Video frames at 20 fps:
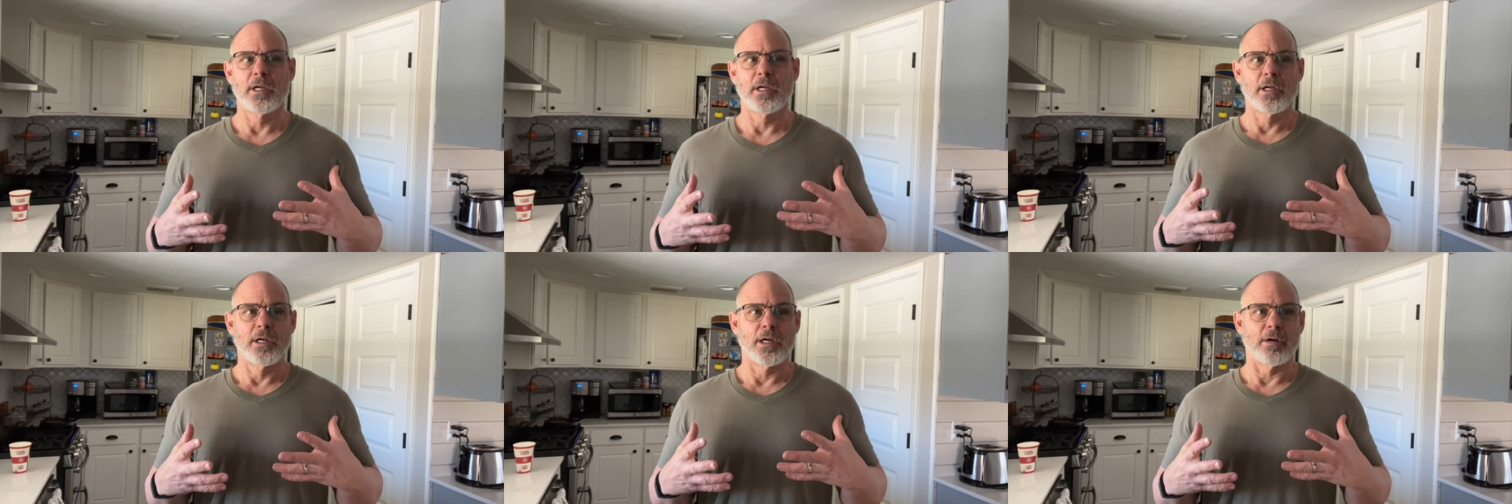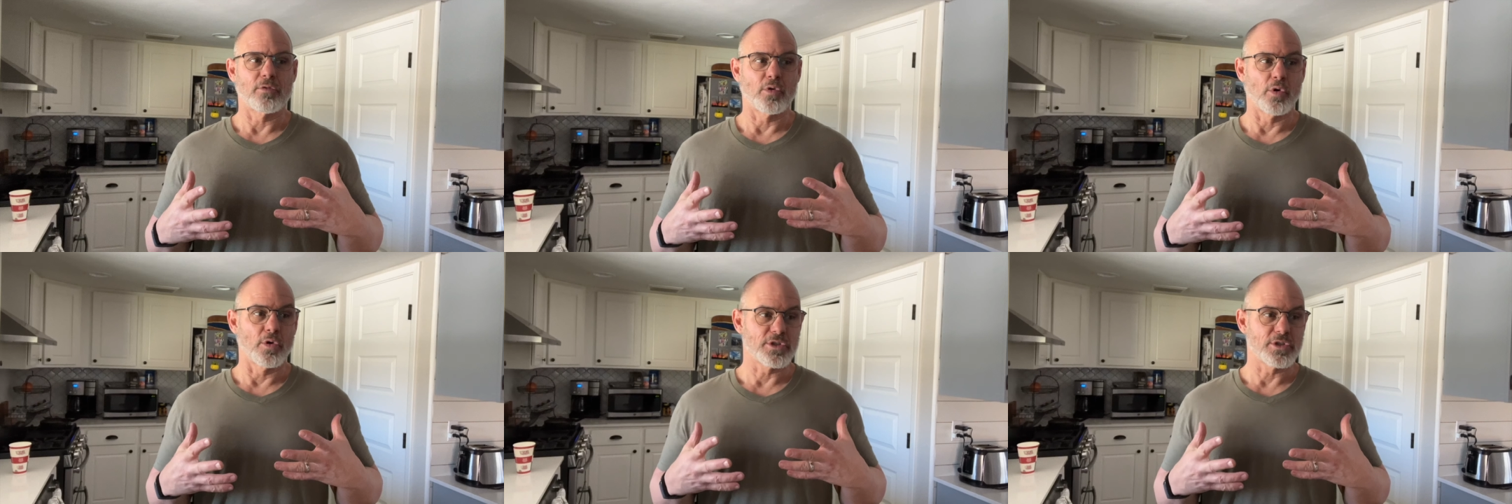
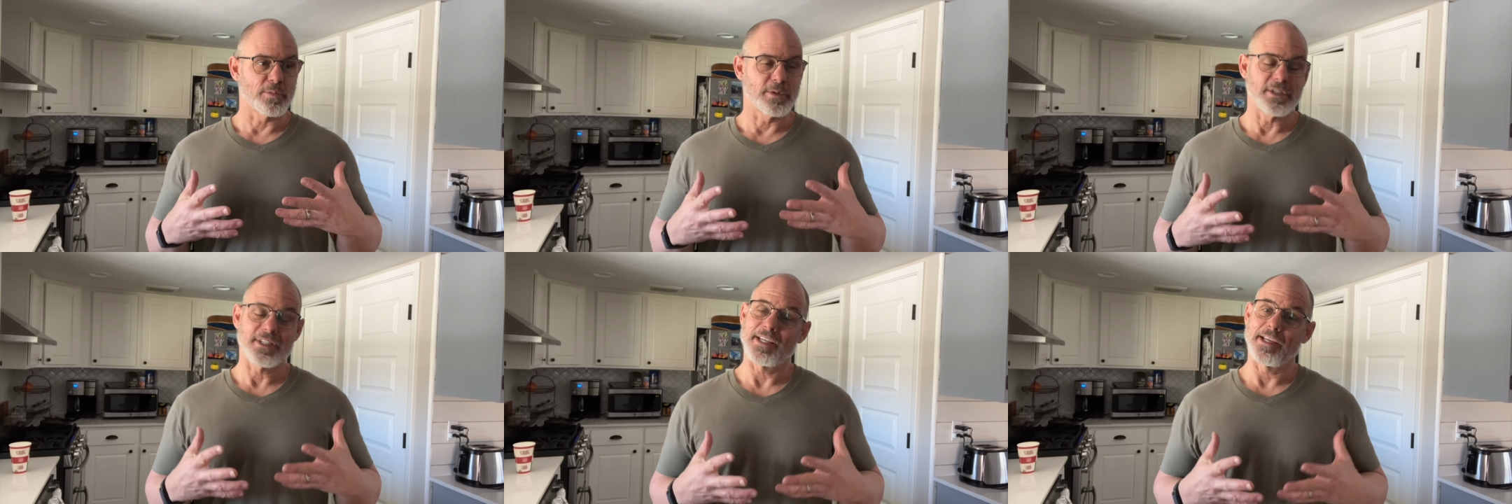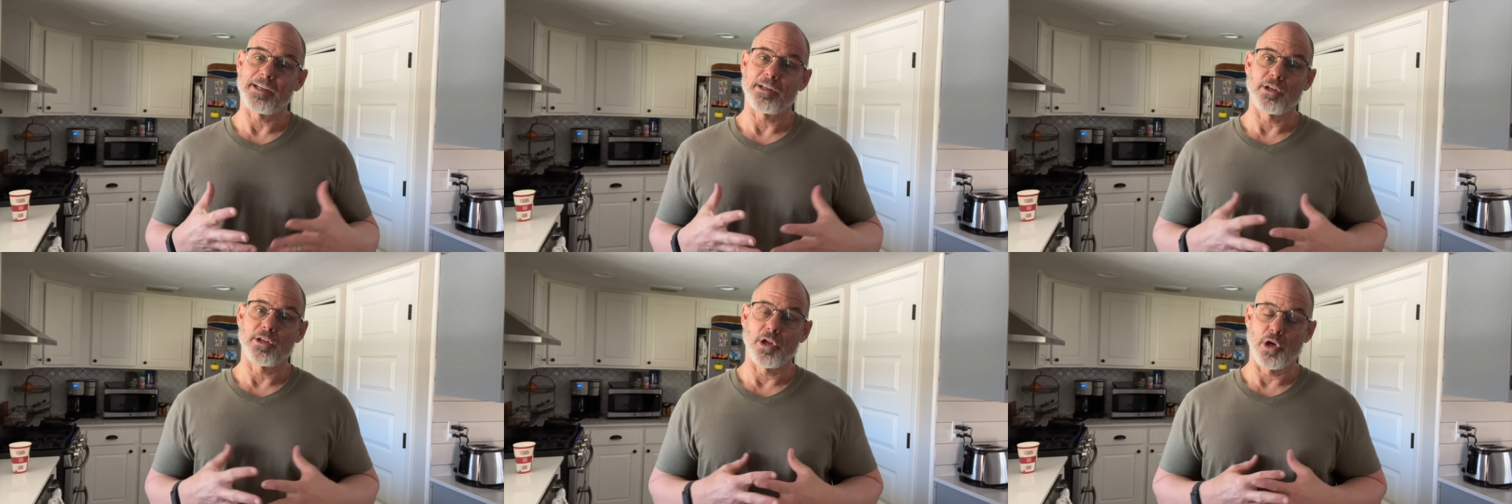Of course, we
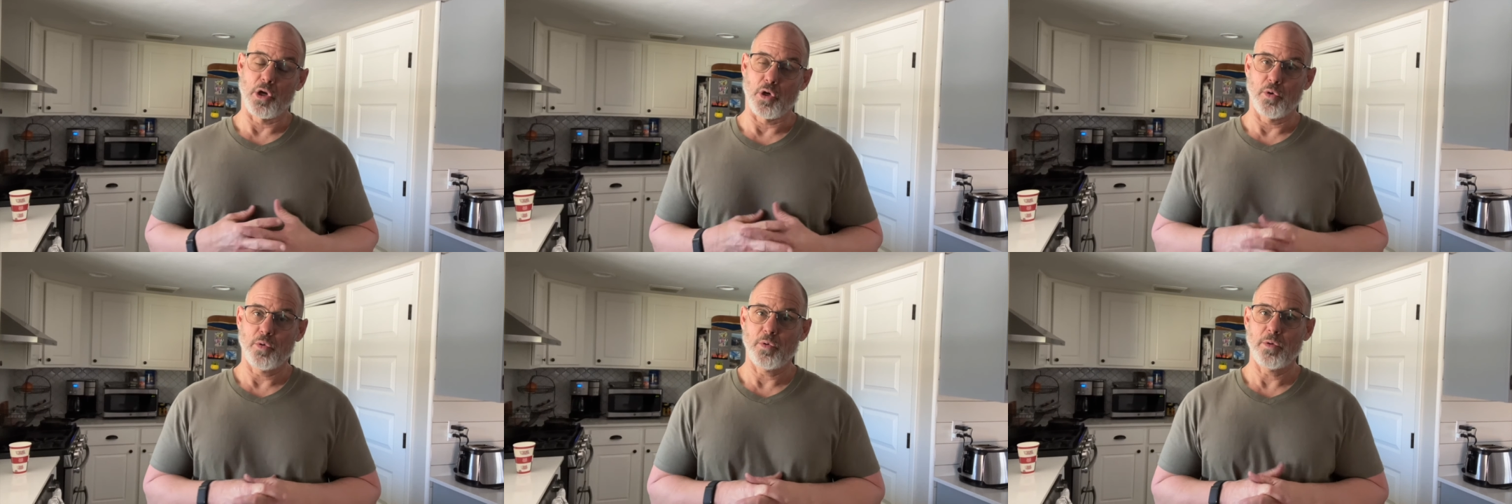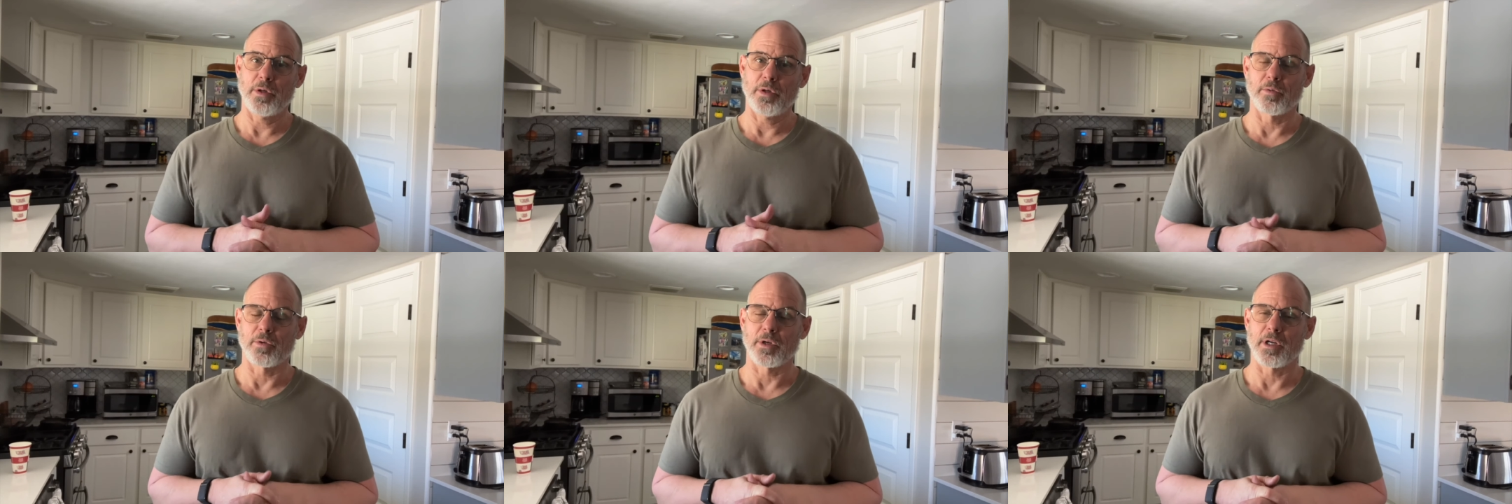said no,
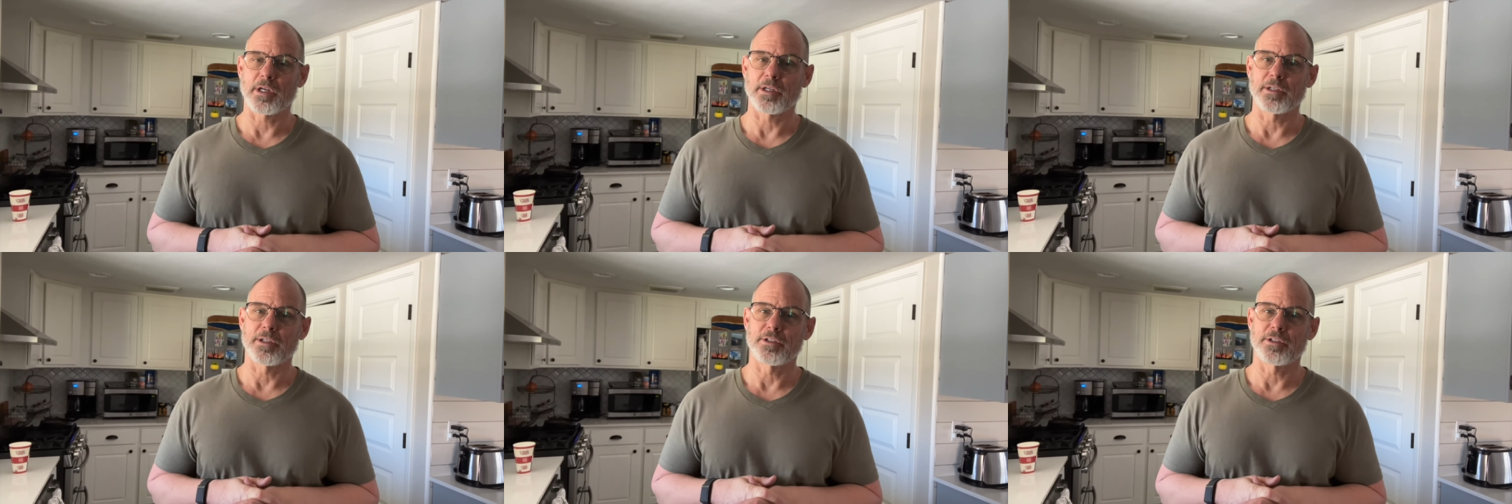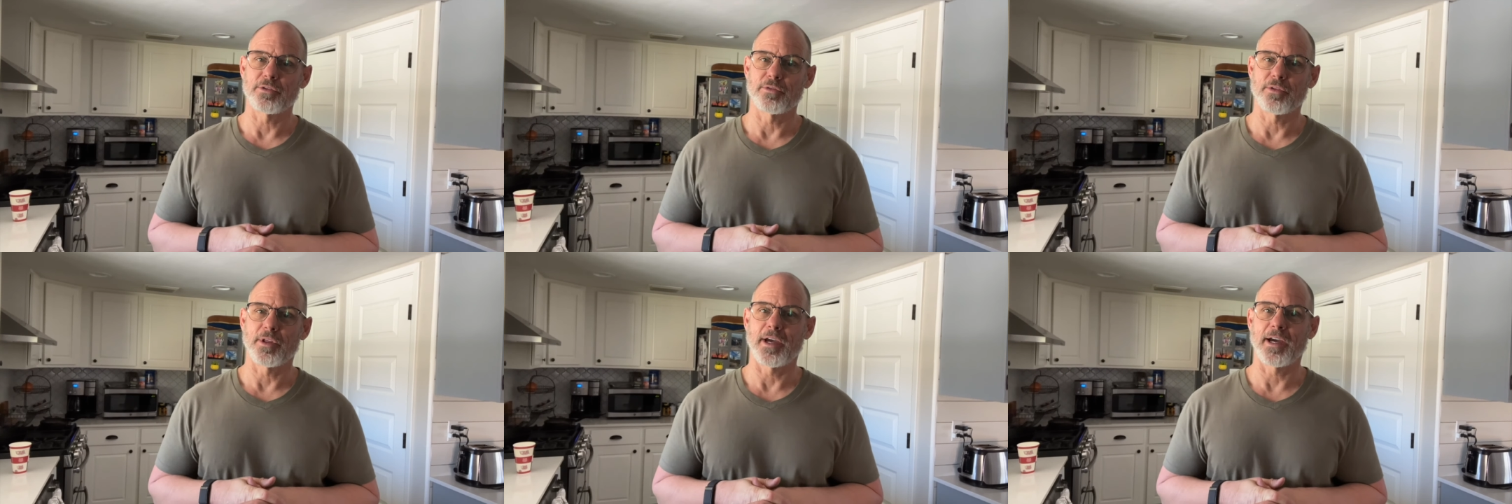we're not going to
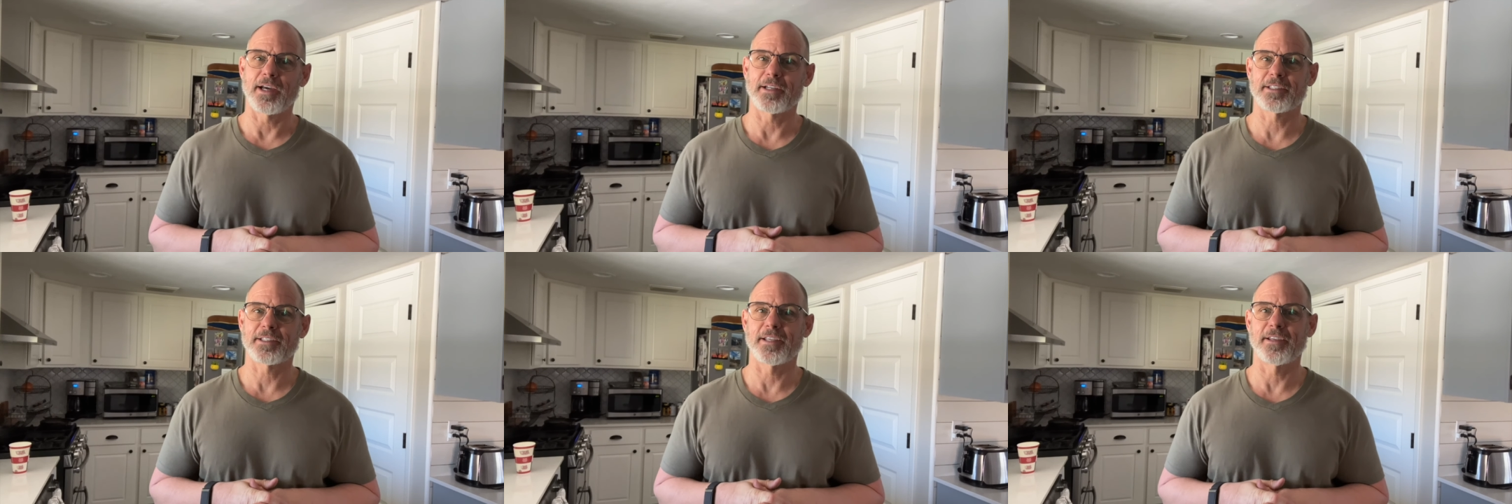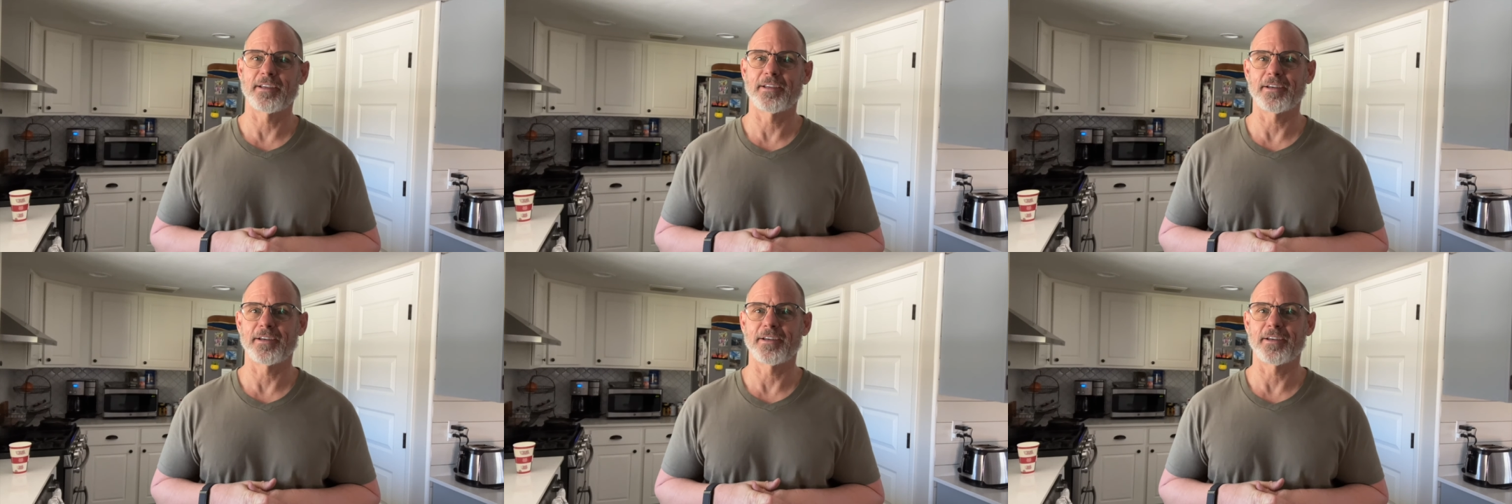do that.